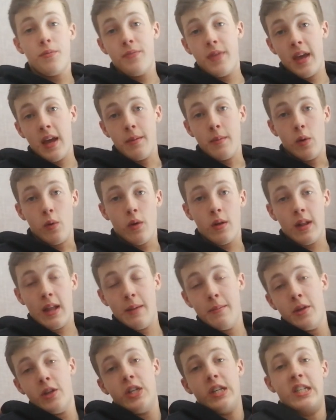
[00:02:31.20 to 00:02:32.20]
thing about
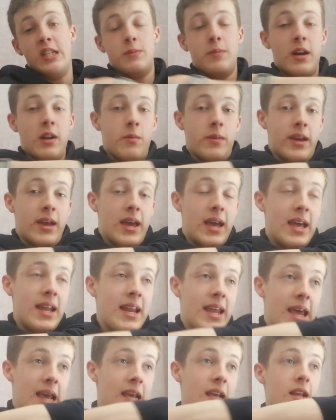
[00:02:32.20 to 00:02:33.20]
climate change, by the way, in
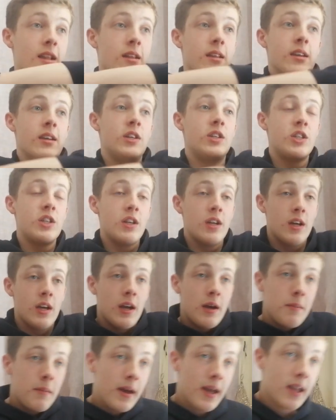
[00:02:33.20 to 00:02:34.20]
English,
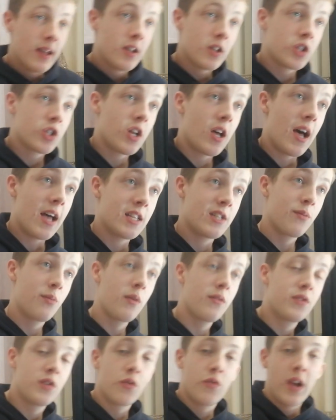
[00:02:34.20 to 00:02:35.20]
my English class, if
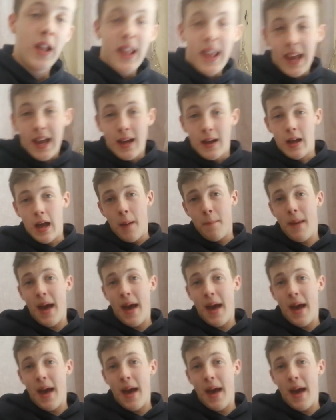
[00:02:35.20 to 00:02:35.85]
we have to read like a